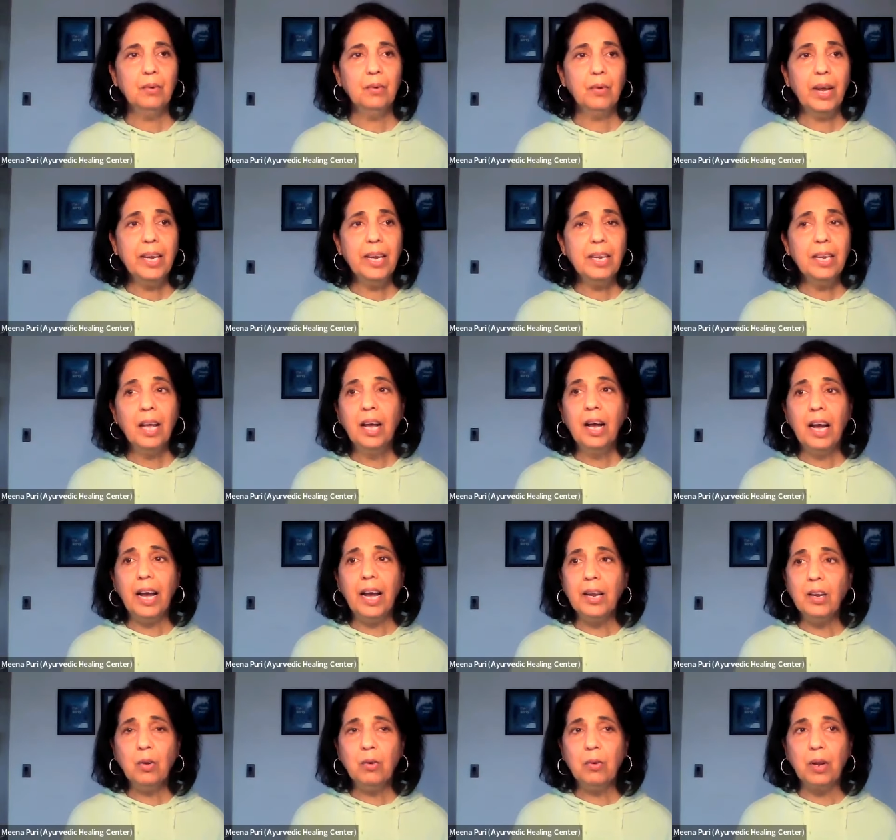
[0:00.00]
right?
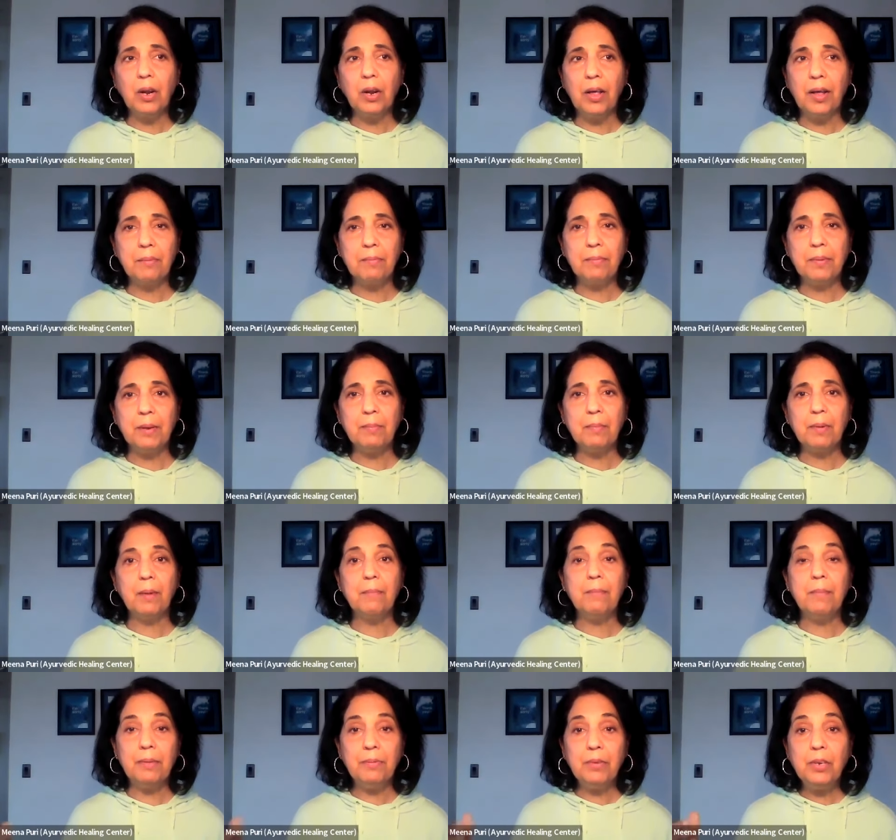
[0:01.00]
I know a lot of
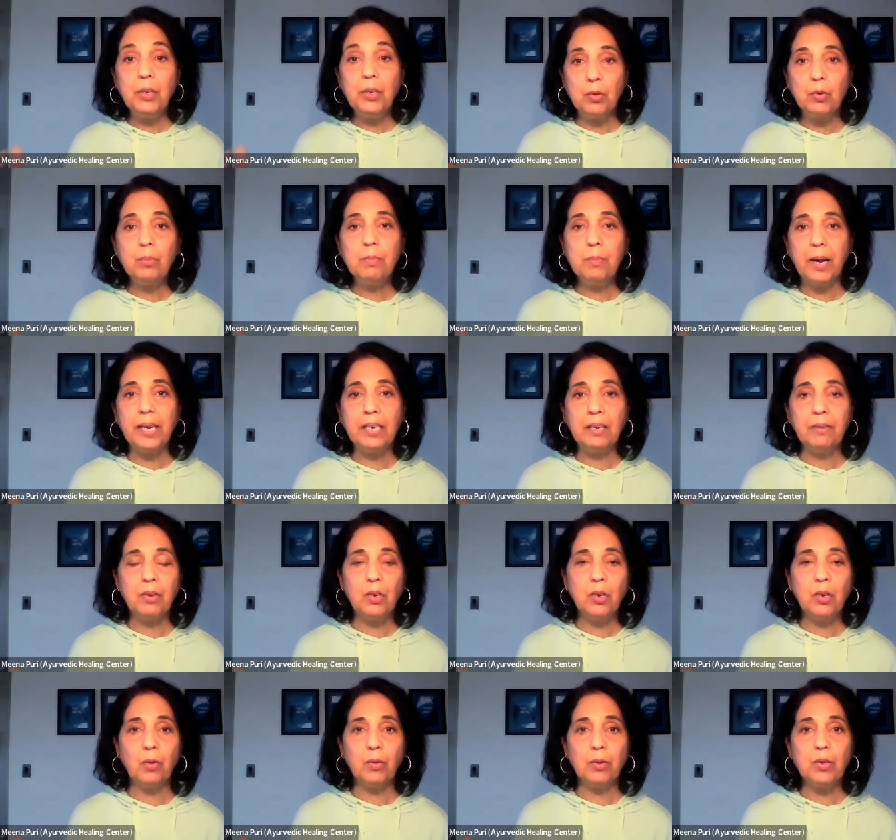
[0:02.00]
people, maybe you might
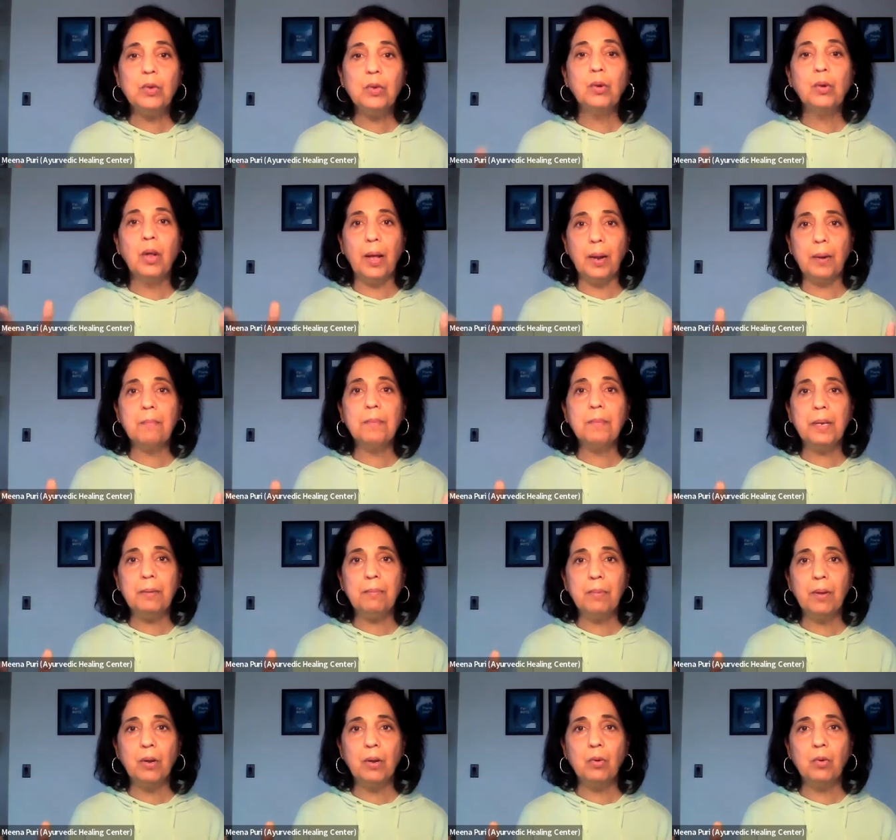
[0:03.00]
even know too, a lot of
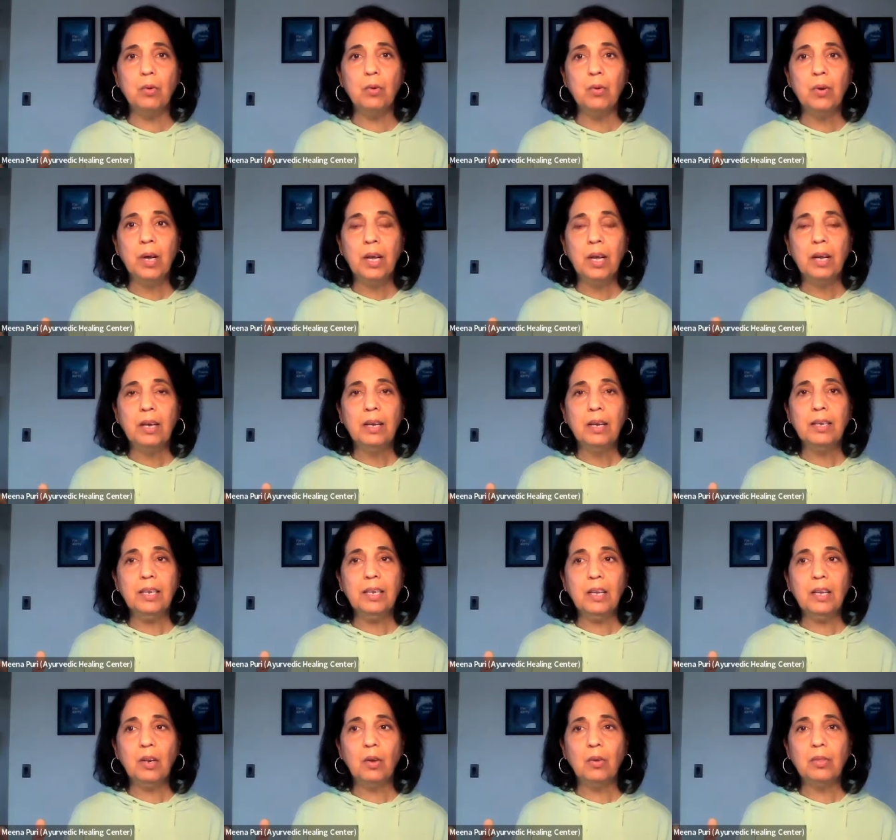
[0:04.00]
people who,
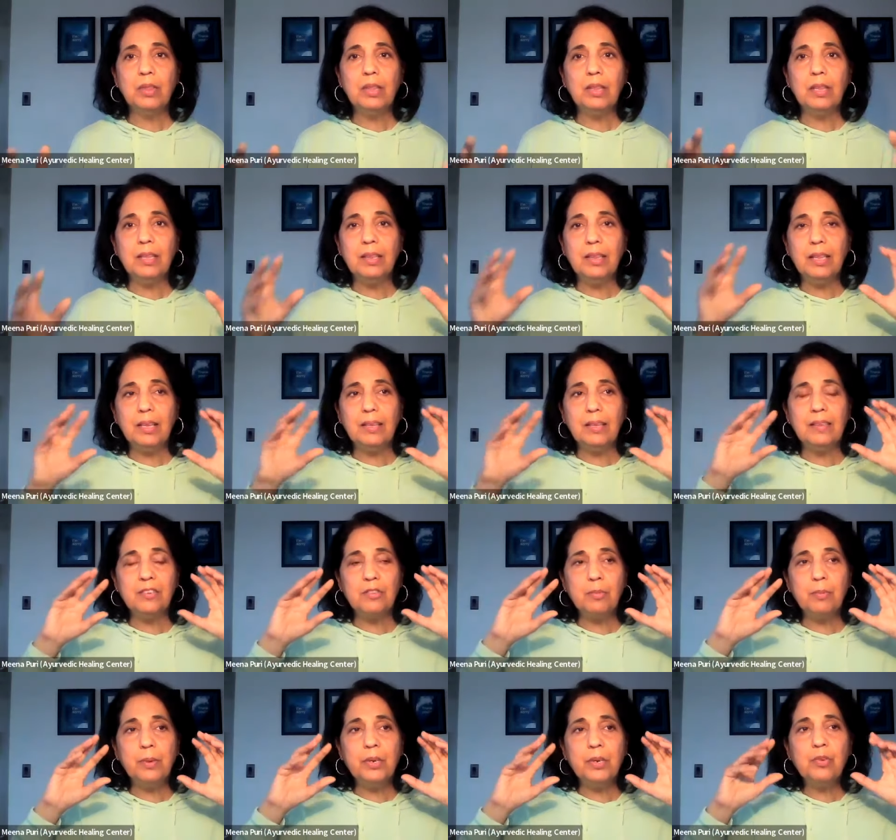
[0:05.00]
you know, that
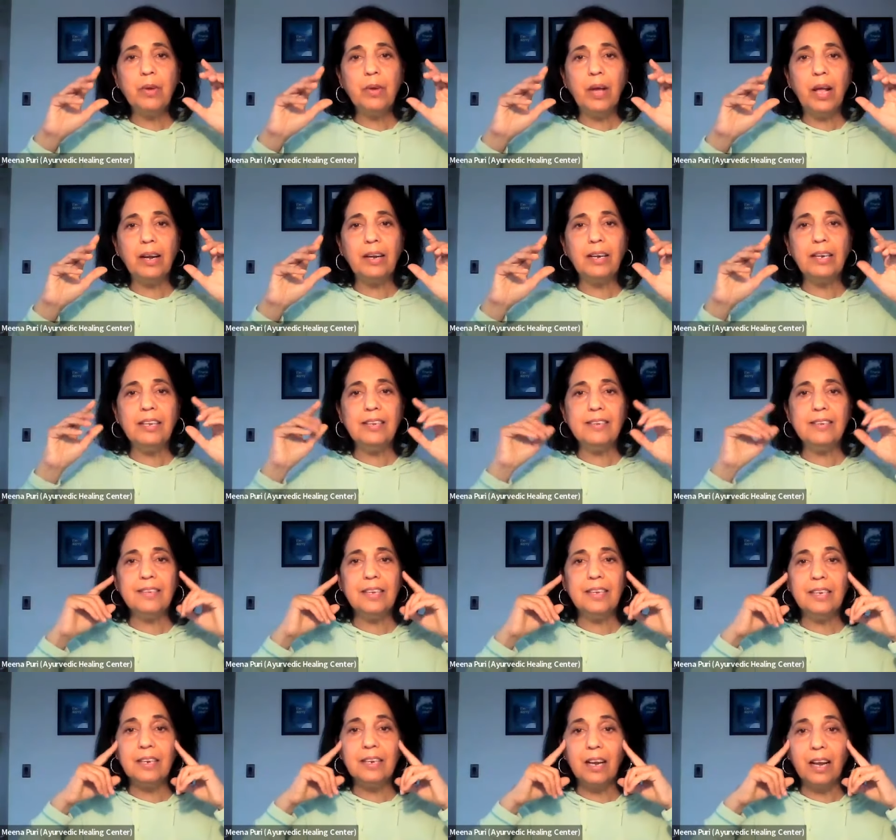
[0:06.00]
the spirituality
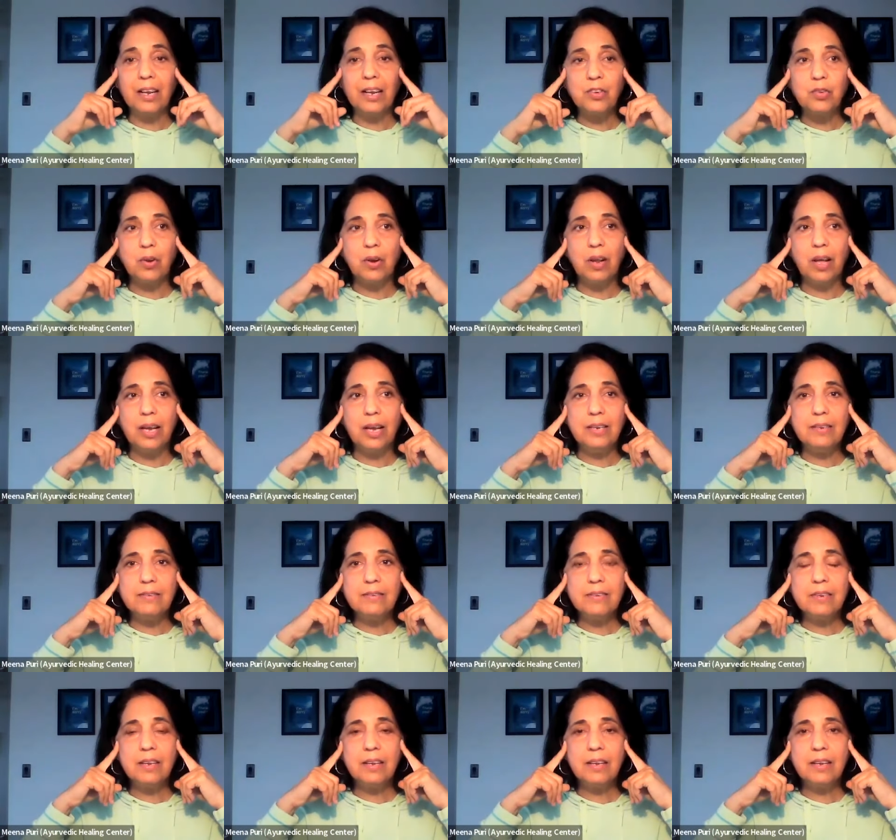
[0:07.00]
is
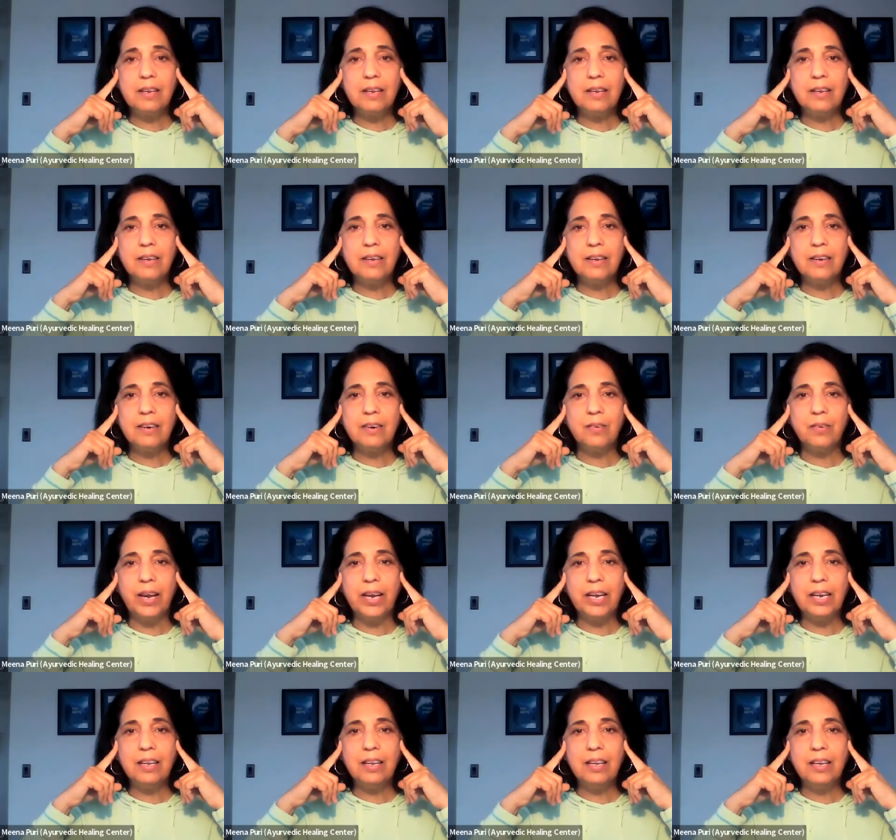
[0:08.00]
intellectualized,
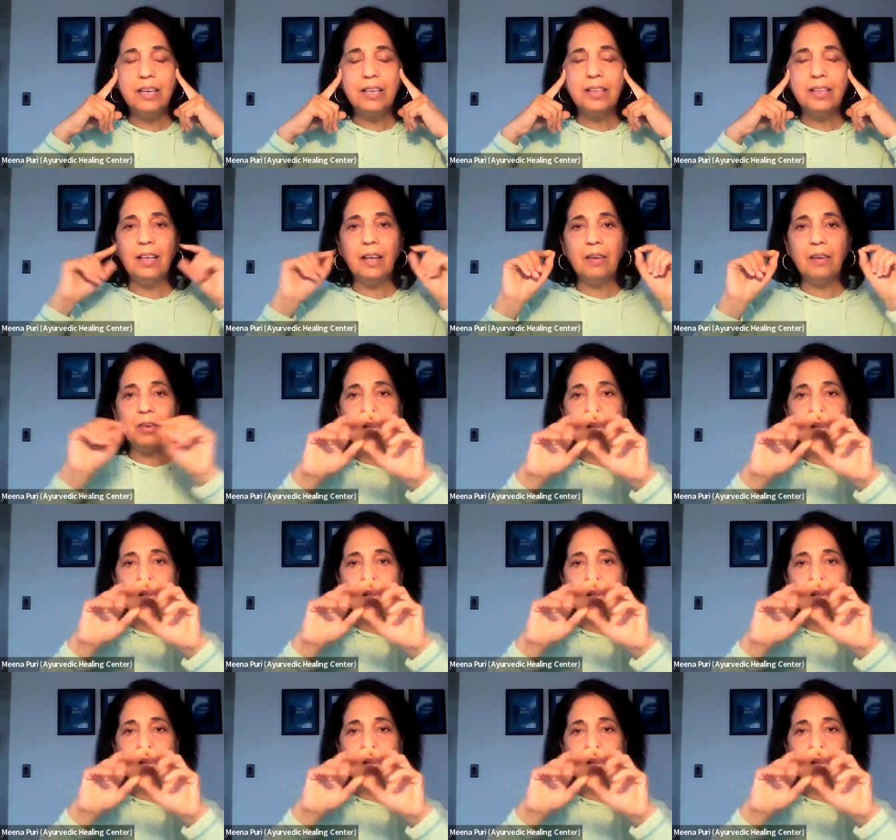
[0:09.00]
right? They